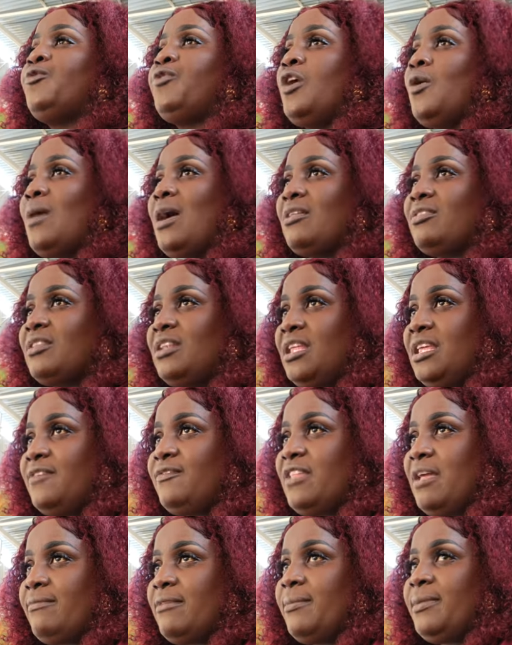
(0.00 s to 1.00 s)
flowers
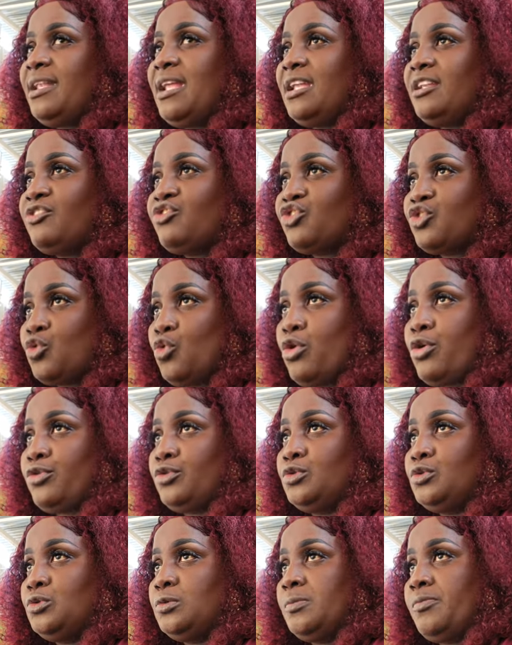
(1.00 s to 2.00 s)
leave them, them in the
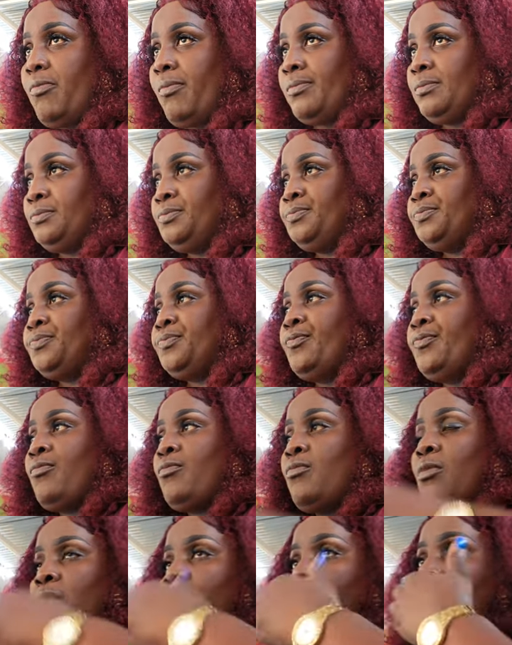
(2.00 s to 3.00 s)
storeroom.
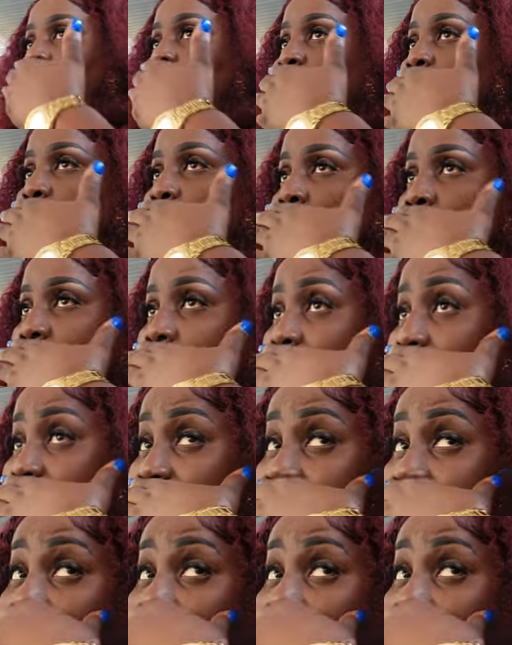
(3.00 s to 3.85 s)
The gold one